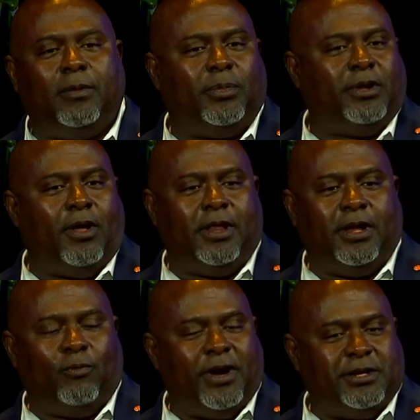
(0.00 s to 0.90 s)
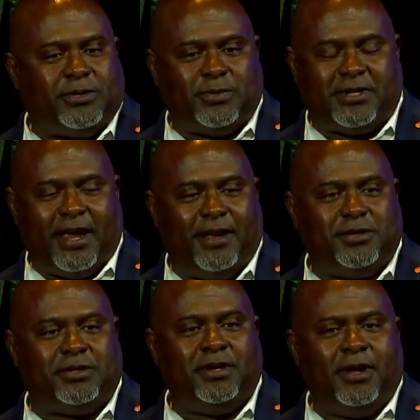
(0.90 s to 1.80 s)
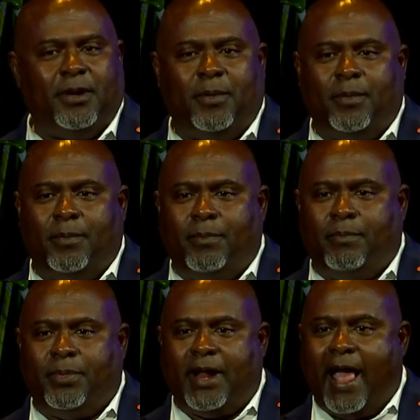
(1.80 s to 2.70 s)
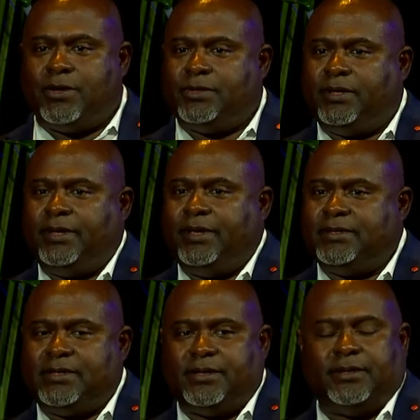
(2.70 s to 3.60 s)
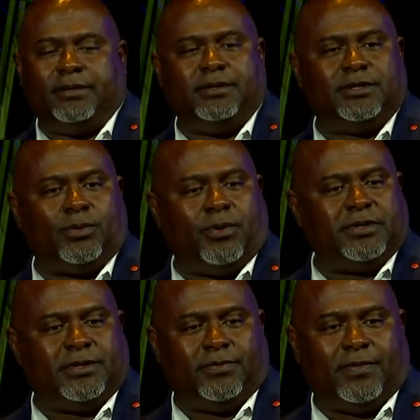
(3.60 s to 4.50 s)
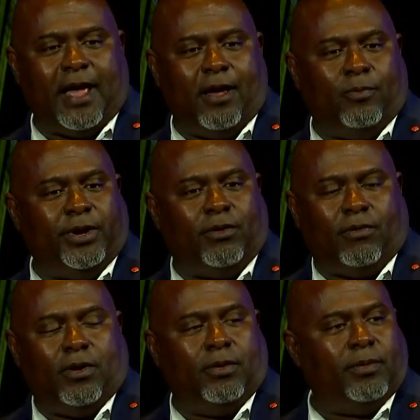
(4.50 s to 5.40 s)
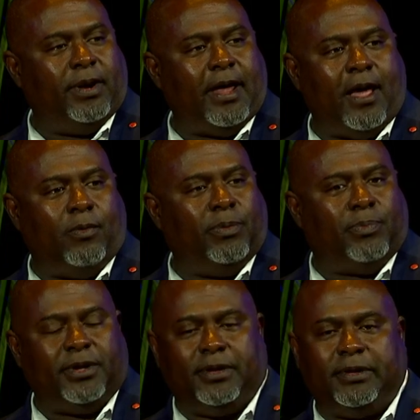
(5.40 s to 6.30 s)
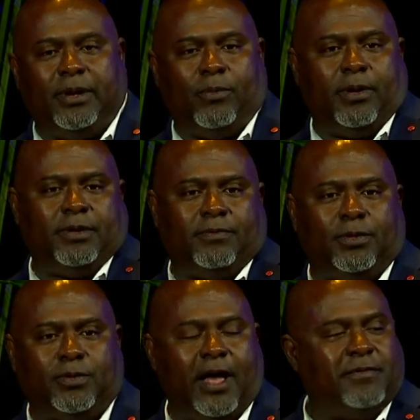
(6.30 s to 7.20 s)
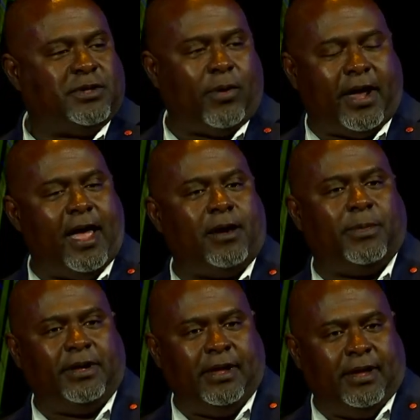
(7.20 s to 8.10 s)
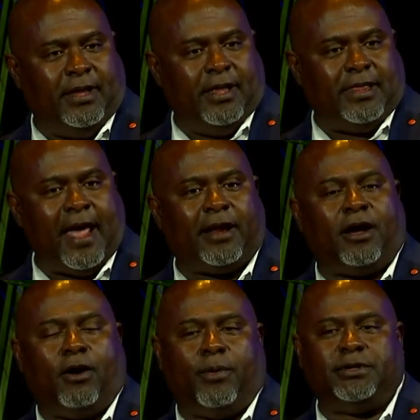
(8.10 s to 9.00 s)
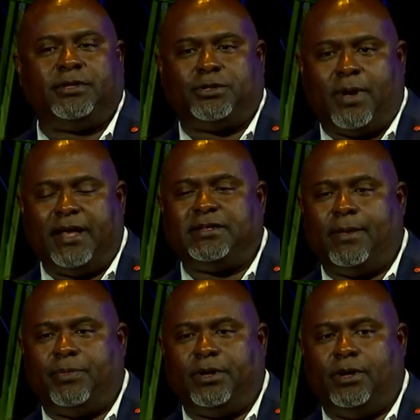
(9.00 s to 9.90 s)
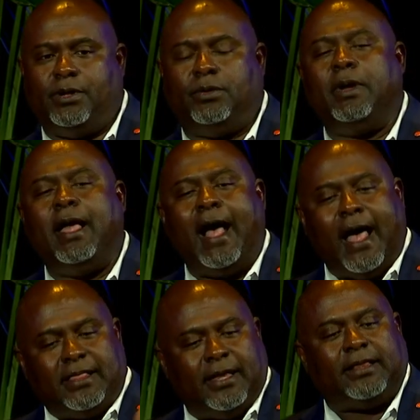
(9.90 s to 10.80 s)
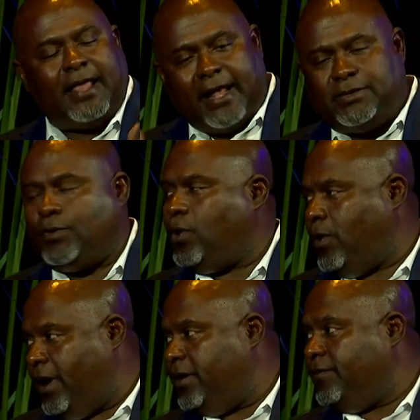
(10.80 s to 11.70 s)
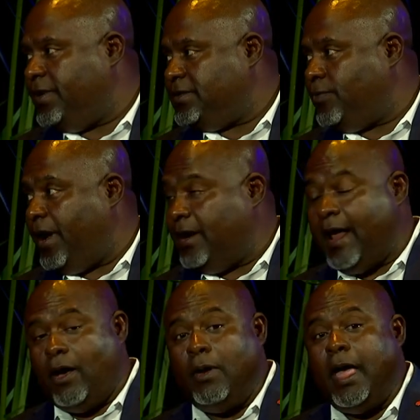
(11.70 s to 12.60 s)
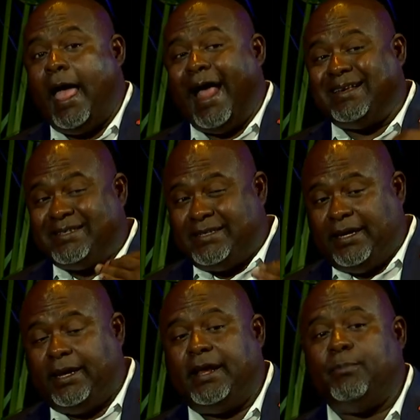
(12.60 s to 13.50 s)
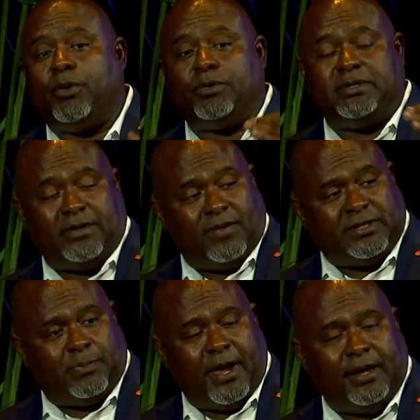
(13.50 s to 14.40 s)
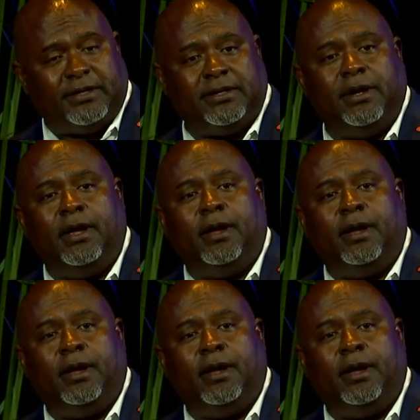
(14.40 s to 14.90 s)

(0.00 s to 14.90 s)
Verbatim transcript: the, on the razor's edge, but actually is the source of how we grow and how we build and what drives our economy. That courage to try something new, I think that's required of us right now. And to see it in both civic space,